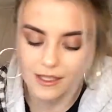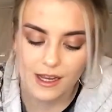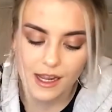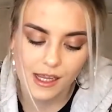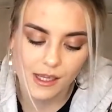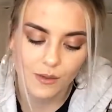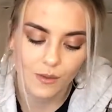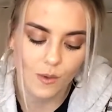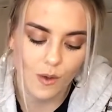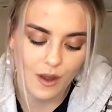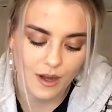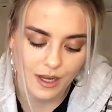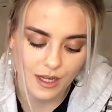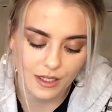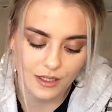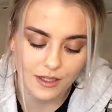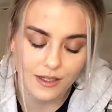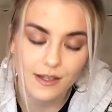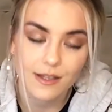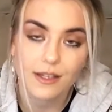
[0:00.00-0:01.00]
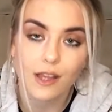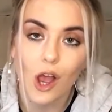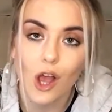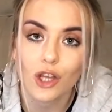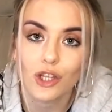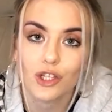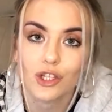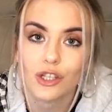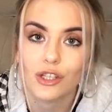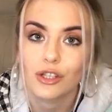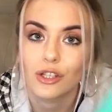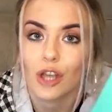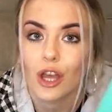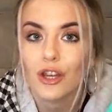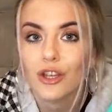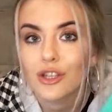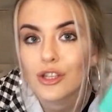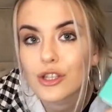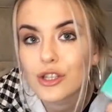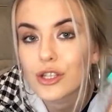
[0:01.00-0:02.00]
next one is such
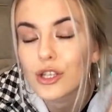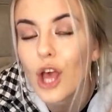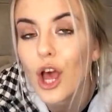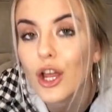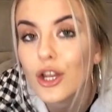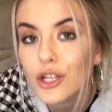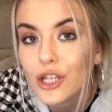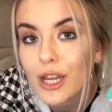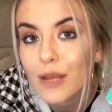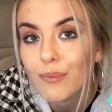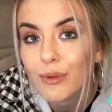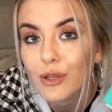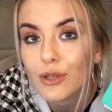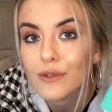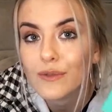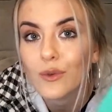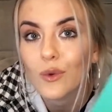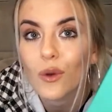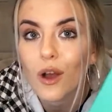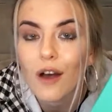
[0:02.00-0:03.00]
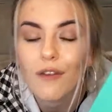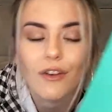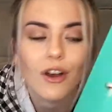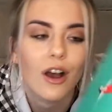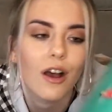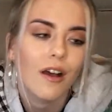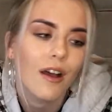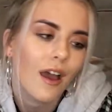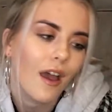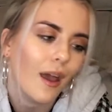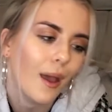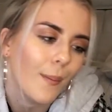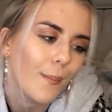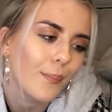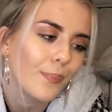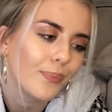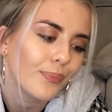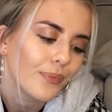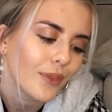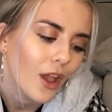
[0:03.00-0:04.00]
a beautiful cover.
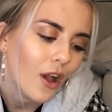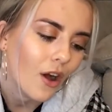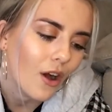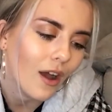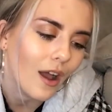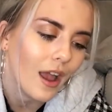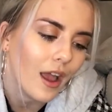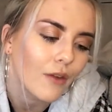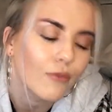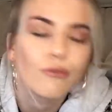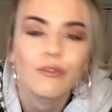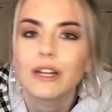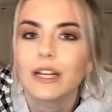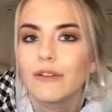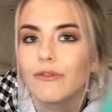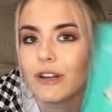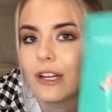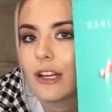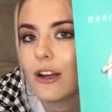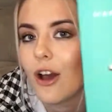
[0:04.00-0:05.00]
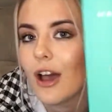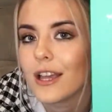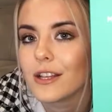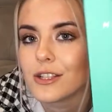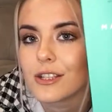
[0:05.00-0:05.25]
I really, really like